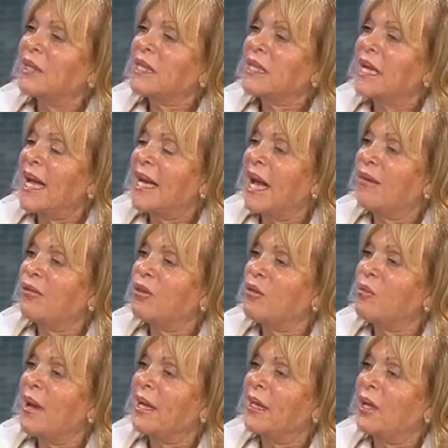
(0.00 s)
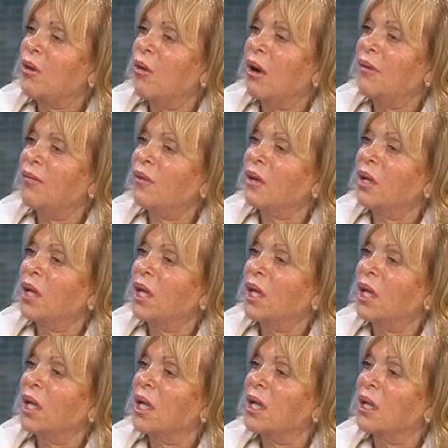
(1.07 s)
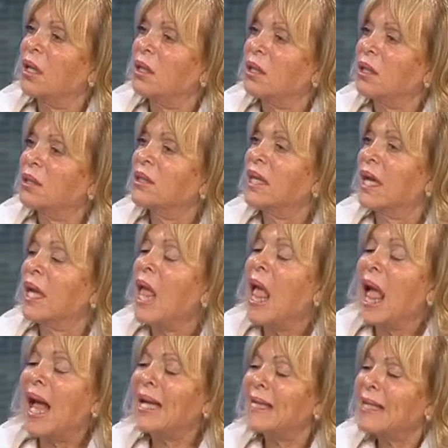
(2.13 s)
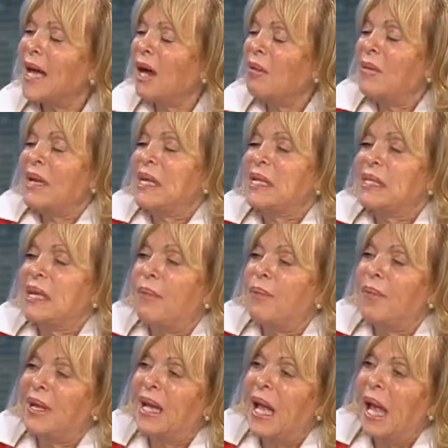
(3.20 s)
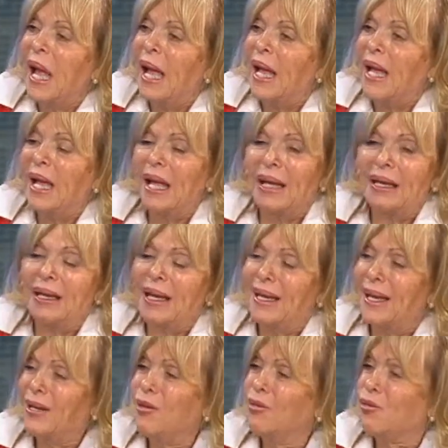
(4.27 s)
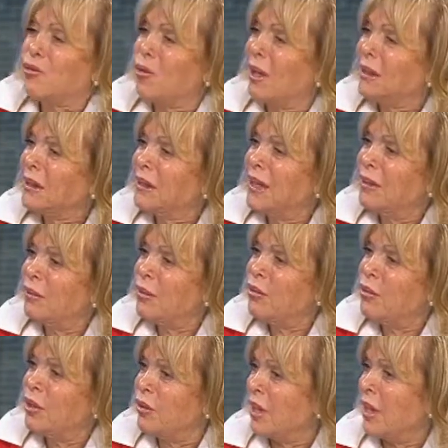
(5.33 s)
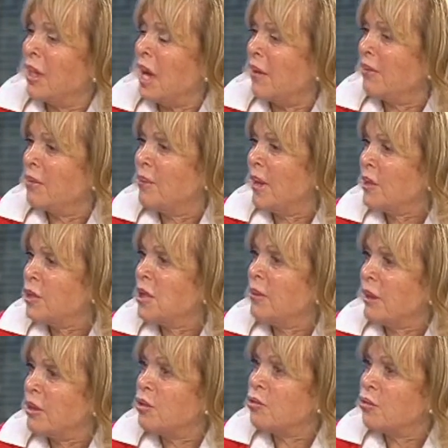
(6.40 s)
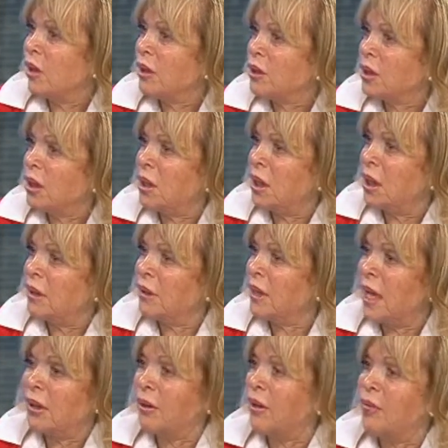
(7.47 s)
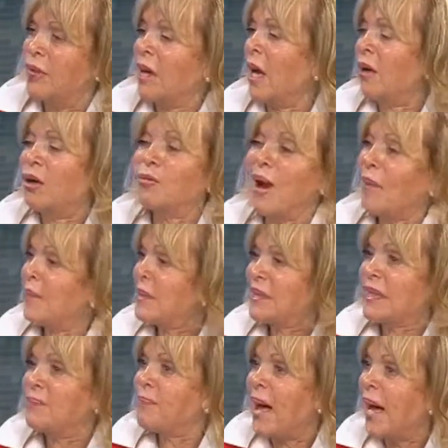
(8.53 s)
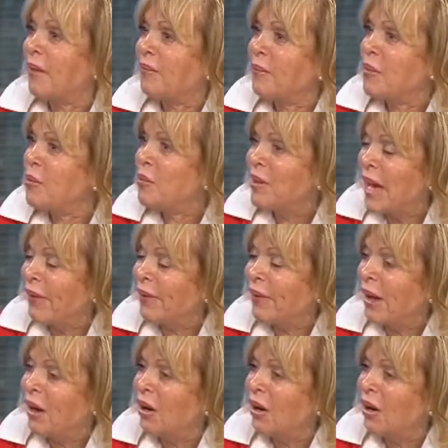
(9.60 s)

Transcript: long does it take after you make the offer? Seconds. Seconds. And tell me something can you trust it when you, you get a confirmation? Or can you trust it? They're not going to grab the seat back from you when you get